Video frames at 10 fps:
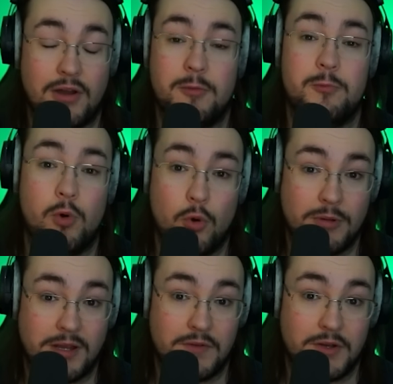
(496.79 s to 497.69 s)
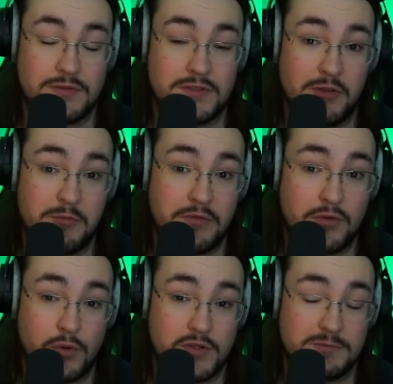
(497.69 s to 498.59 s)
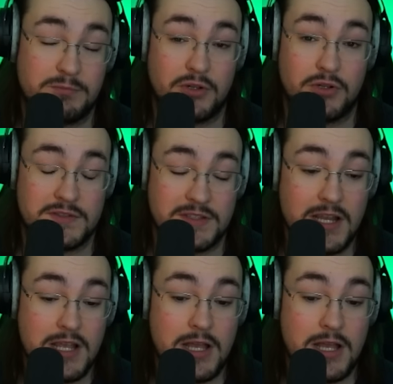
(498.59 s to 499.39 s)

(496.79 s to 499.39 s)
I won't make videos on them, of course, because